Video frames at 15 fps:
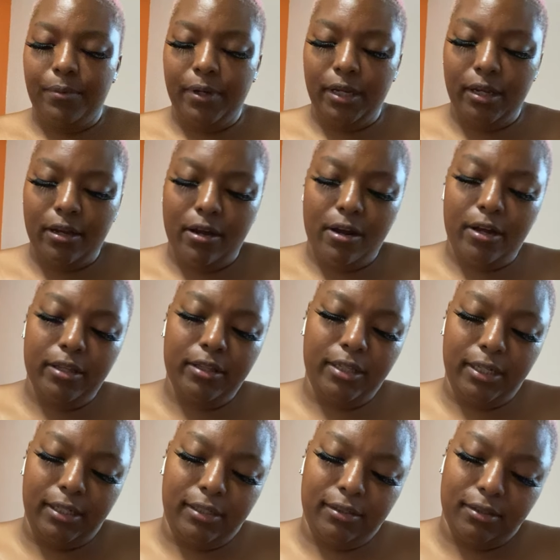What are the
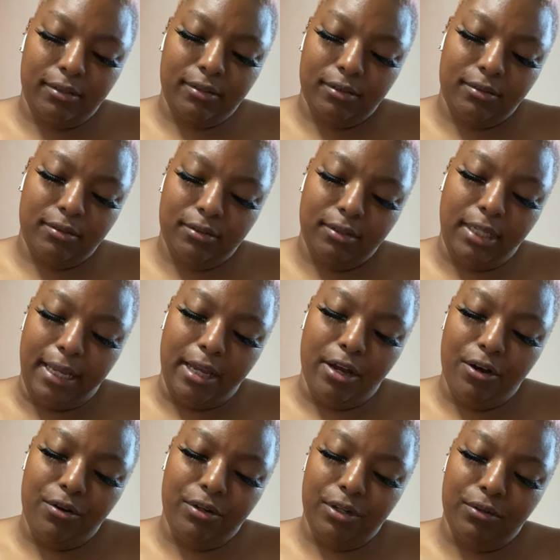they
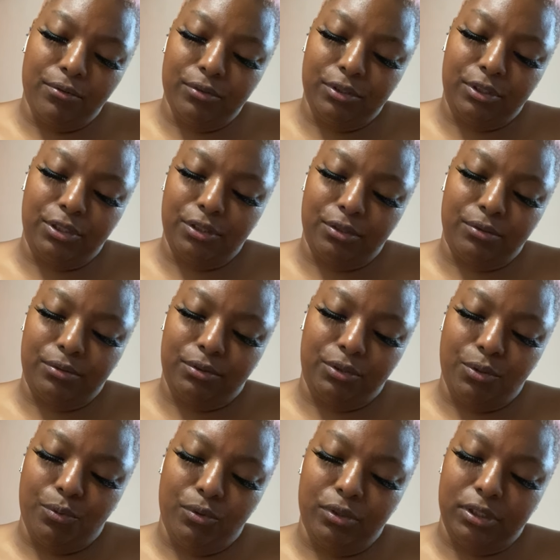holding on to
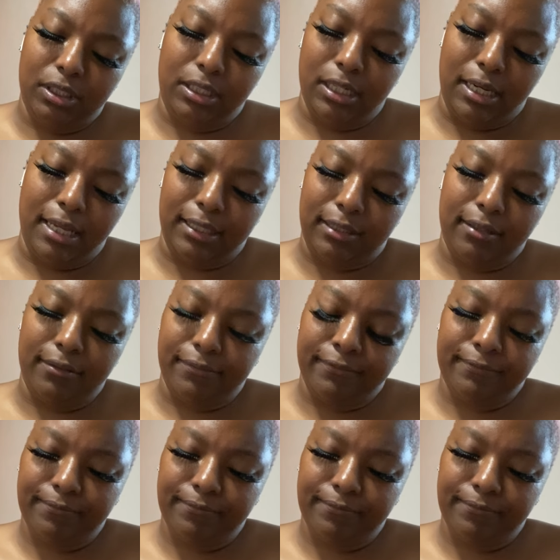towards the collective?